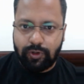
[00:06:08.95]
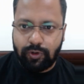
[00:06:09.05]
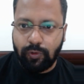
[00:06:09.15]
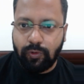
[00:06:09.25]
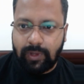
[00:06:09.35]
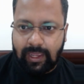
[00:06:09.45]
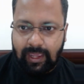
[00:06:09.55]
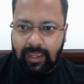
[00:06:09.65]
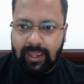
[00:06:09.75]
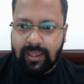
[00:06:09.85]

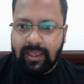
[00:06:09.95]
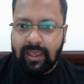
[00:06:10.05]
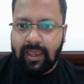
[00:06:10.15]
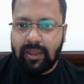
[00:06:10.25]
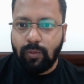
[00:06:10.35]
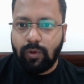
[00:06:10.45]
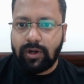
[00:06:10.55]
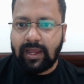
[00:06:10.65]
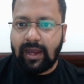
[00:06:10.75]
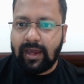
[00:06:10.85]
2A and
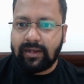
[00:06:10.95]
what are